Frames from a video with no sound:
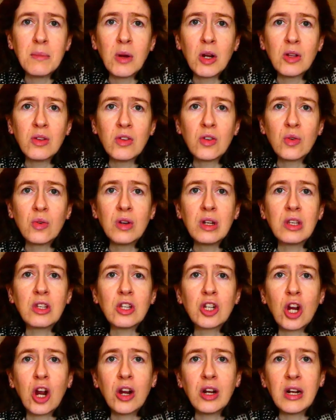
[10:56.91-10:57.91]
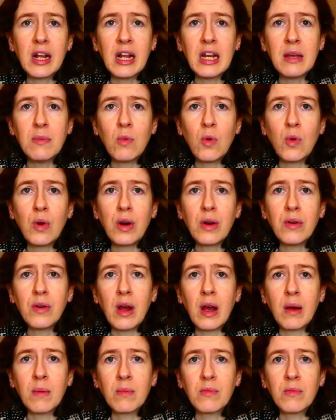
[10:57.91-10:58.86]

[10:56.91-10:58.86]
Martin Story's chart anymore,